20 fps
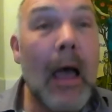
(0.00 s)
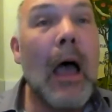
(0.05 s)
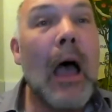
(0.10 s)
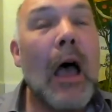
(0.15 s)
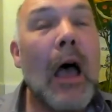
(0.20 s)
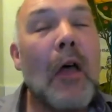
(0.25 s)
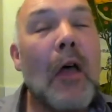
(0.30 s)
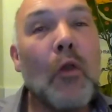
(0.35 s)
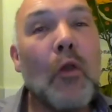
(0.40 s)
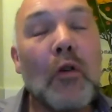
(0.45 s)

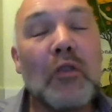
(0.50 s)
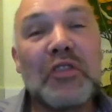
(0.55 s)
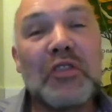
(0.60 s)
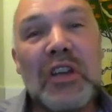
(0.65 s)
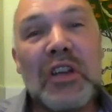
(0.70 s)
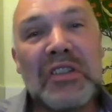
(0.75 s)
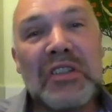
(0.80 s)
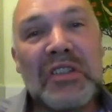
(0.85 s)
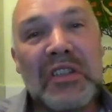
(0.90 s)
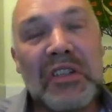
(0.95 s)
not
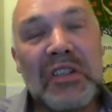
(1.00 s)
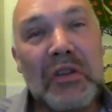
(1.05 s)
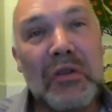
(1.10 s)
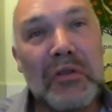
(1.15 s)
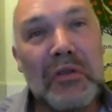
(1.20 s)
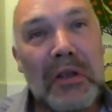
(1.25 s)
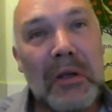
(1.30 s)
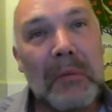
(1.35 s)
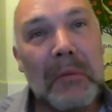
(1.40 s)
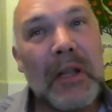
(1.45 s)
just to do,
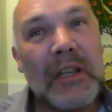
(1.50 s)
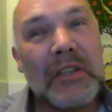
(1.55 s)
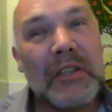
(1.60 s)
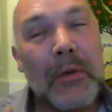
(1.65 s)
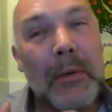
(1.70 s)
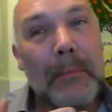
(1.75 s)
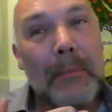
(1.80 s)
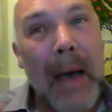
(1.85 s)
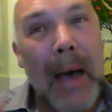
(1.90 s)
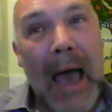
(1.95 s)
but to
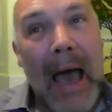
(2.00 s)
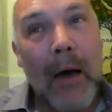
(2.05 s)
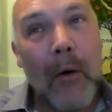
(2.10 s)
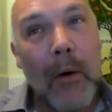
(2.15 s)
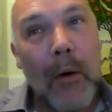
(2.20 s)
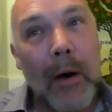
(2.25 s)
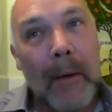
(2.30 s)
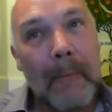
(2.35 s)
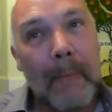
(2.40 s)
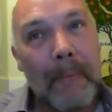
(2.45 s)

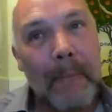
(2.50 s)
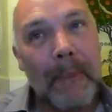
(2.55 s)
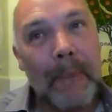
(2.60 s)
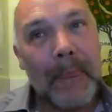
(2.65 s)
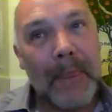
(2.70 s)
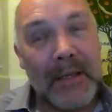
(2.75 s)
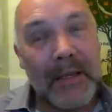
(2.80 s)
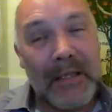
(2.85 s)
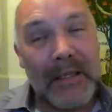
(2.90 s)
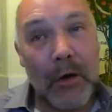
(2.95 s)
empower
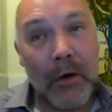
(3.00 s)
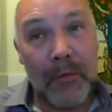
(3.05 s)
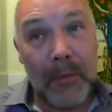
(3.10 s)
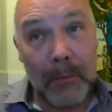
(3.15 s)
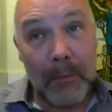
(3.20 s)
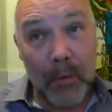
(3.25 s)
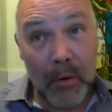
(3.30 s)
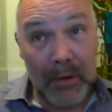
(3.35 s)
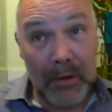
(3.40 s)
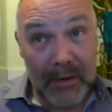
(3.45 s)
the
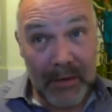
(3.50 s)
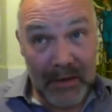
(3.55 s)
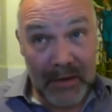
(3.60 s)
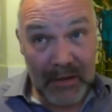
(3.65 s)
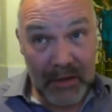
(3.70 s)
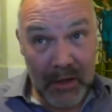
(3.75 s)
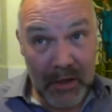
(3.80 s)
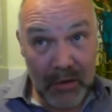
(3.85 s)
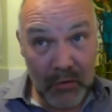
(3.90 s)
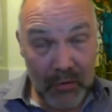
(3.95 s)
self-employed in this
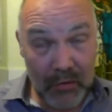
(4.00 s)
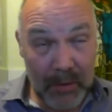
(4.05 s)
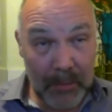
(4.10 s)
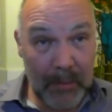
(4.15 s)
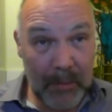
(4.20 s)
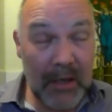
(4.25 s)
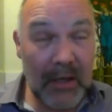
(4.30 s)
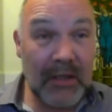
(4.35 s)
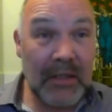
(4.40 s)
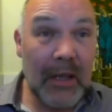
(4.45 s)
country,
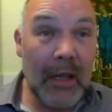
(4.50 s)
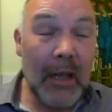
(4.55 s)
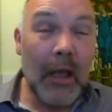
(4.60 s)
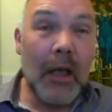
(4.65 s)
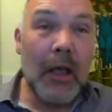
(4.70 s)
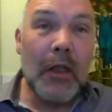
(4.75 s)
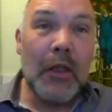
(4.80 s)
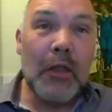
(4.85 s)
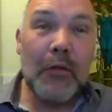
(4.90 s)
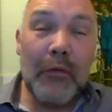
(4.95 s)
because
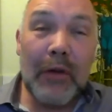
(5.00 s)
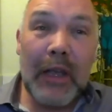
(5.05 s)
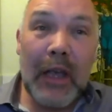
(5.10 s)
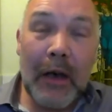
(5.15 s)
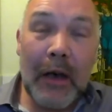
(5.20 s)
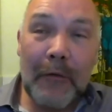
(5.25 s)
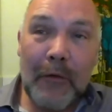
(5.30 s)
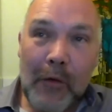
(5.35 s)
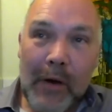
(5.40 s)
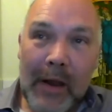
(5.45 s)
the
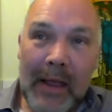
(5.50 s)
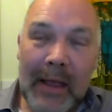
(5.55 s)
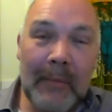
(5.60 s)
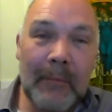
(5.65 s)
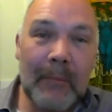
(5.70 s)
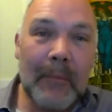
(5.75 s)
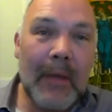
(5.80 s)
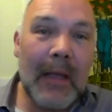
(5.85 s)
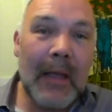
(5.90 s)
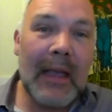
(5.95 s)
recovery
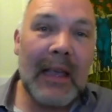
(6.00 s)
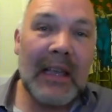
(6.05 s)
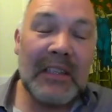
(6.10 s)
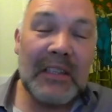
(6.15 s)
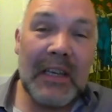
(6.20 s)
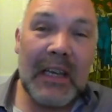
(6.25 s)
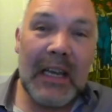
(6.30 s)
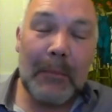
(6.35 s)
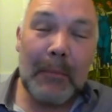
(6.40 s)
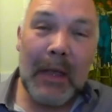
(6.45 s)

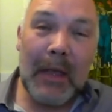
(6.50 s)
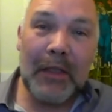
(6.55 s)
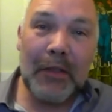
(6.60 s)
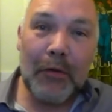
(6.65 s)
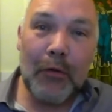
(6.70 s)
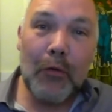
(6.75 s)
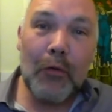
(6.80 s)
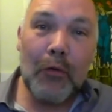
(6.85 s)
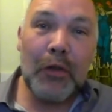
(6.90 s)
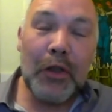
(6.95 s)
isn't going to be
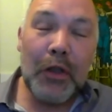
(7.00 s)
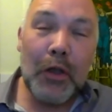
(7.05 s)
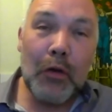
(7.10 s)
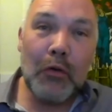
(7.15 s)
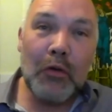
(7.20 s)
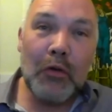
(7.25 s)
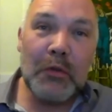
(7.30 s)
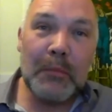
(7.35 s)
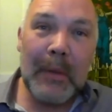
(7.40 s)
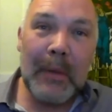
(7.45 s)
through
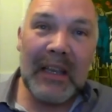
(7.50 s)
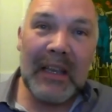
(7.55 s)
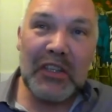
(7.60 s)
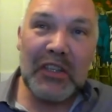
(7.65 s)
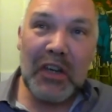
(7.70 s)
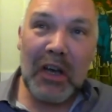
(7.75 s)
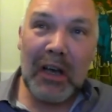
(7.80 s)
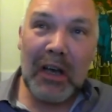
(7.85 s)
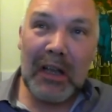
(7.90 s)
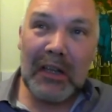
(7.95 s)
huge, big,
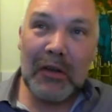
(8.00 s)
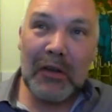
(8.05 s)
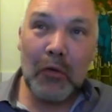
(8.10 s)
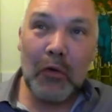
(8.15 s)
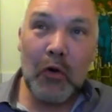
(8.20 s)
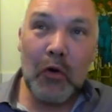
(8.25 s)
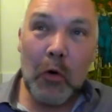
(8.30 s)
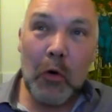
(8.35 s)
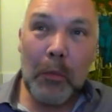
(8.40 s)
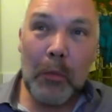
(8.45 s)
giant
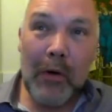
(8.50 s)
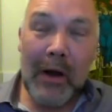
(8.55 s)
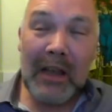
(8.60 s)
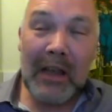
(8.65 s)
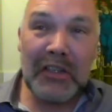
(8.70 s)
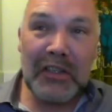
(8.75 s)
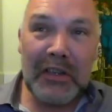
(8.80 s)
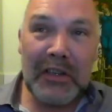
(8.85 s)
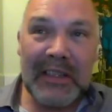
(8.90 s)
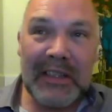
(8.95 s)

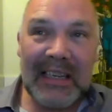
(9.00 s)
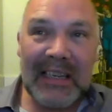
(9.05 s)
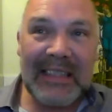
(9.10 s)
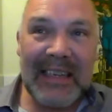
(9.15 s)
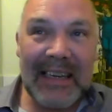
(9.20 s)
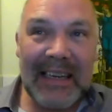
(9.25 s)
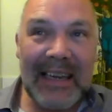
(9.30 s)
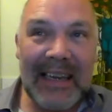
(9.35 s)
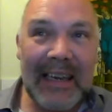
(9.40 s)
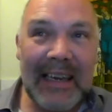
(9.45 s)
corporations actually
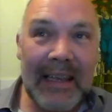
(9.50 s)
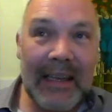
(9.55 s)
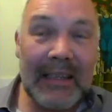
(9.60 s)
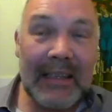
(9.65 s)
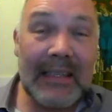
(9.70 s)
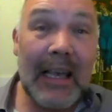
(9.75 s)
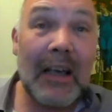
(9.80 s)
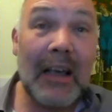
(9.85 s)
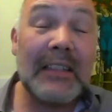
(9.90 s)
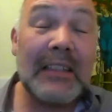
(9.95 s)
leading us
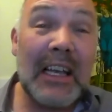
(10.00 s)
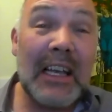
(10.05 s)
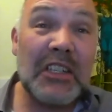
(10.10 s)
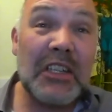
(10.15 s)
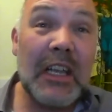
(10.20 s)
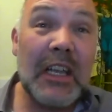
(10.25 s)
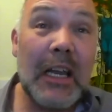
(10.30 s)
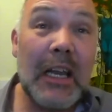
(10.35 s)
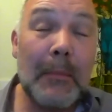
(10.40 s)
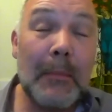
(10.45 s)
out. It's
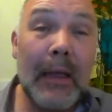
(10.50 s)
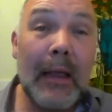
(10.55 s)
actually going to be